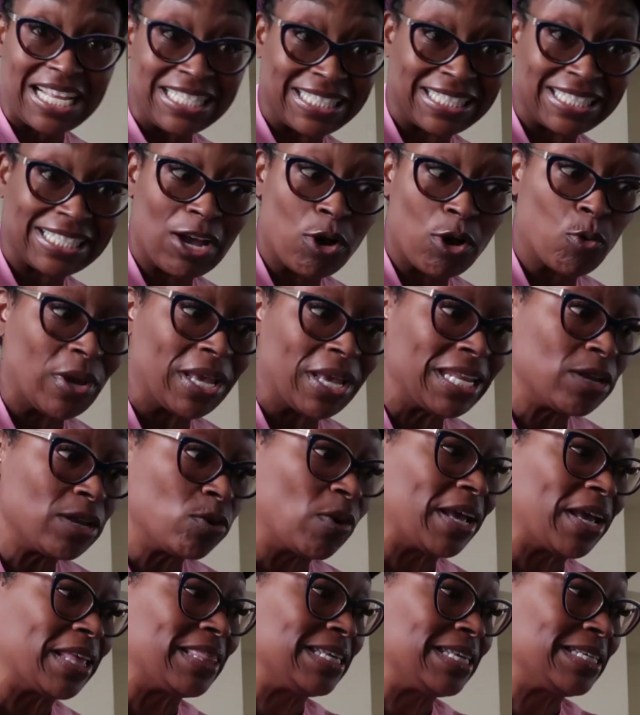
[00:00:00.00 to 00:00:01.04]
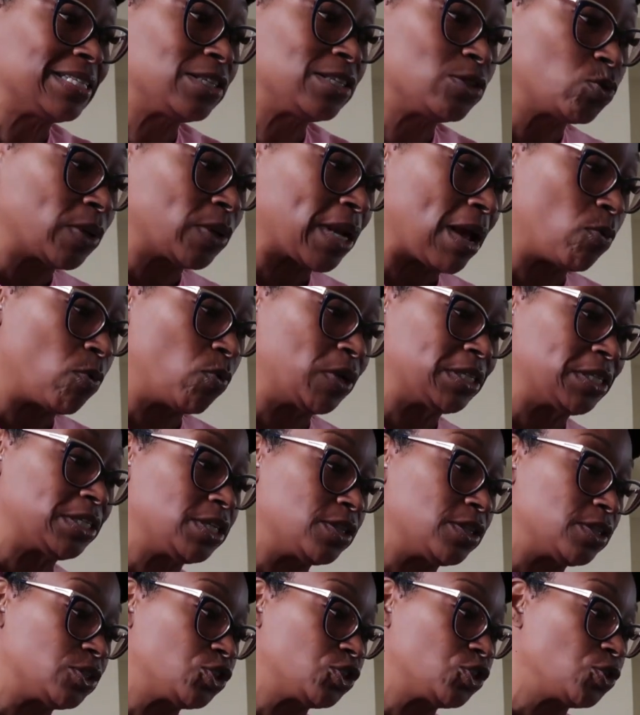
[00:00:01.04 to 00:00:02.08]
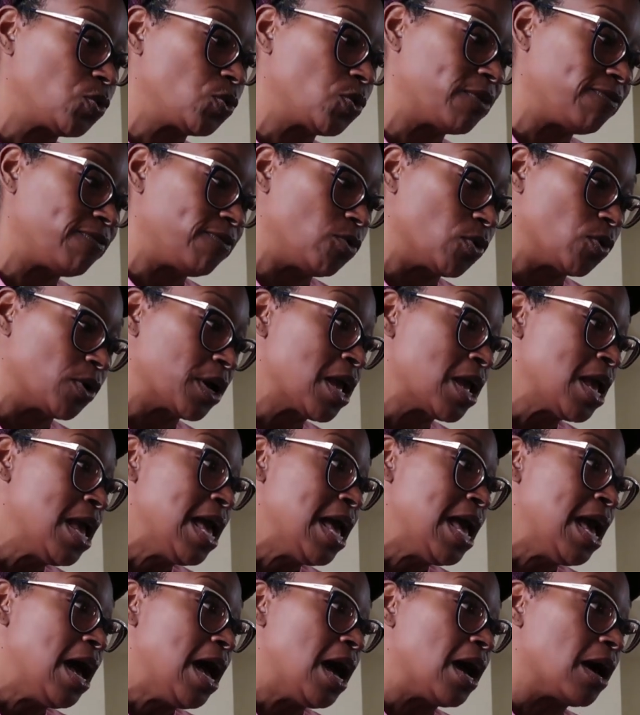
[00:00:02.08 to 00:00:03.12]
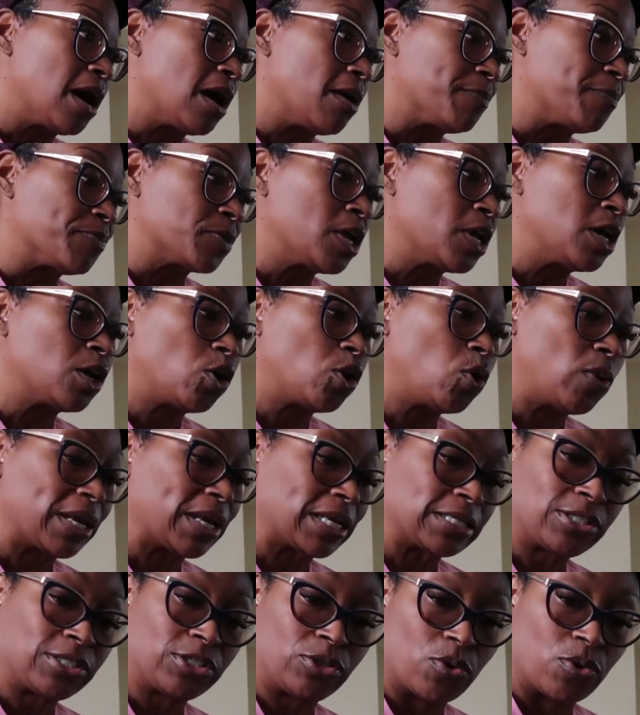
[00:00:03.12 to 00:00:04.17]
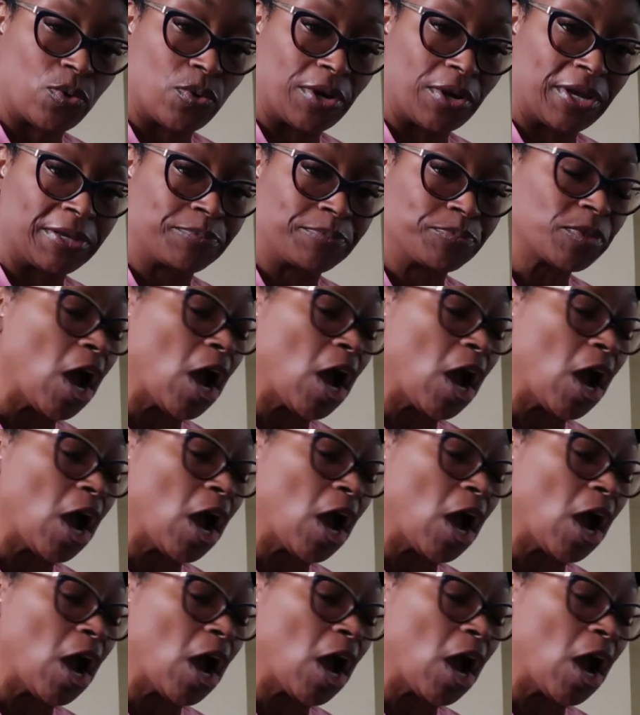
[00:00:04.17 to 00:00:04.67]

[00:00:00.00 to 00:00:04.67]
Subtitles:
So anyway, this is what I went to the store for. Quick story.